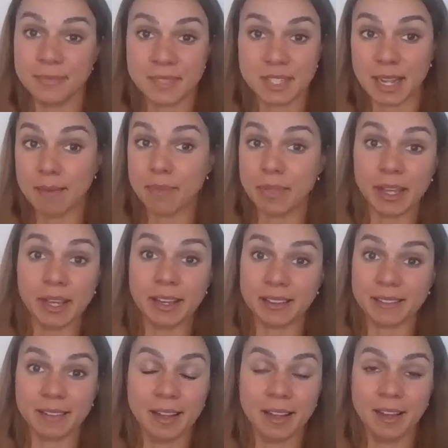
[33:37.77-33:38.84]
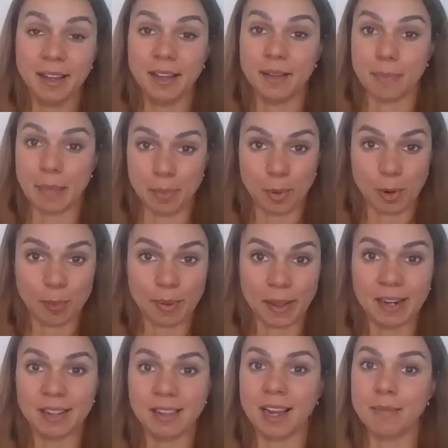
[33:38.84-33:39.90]
same thing, people are
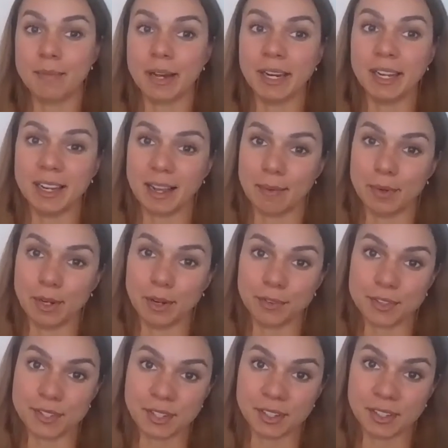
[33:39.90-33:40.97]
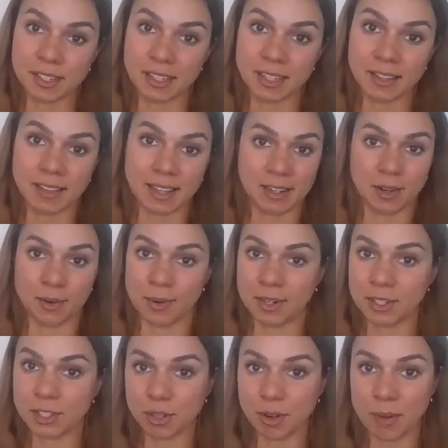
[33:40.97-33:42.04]
paying a lot of money to come in your facility. They don't
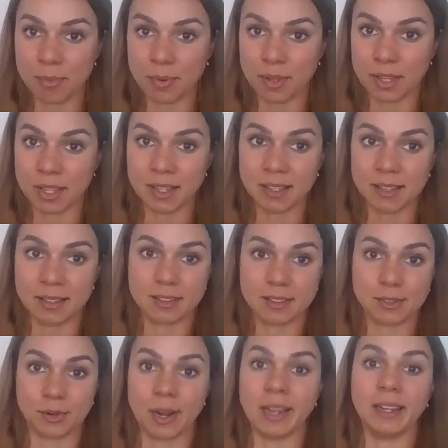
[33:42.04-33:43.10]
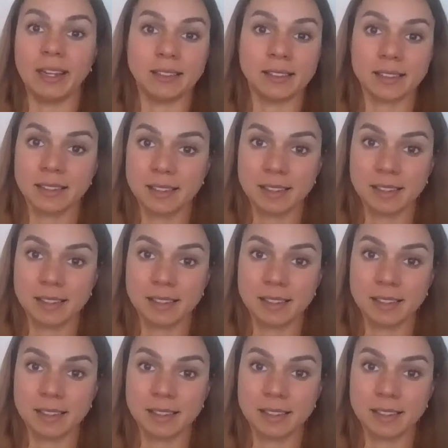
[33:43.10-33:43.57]
want to show up with a strain,